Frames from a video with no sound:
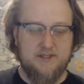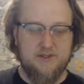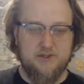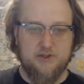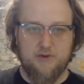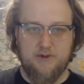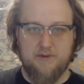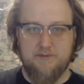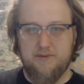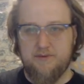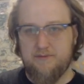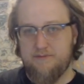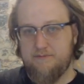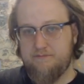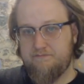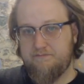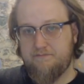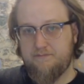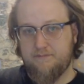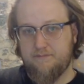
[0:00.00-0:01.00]
shrimp,
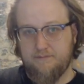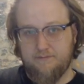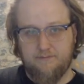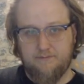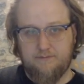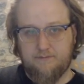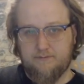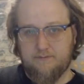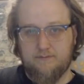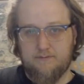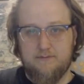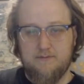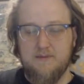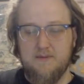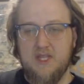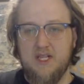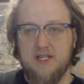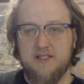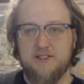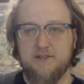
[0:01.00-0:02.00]

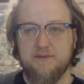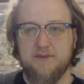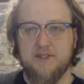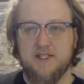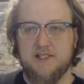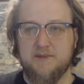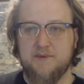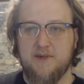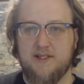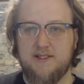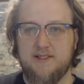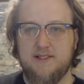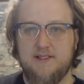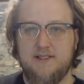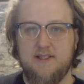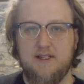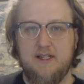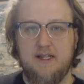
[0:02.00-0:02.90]
to be expected.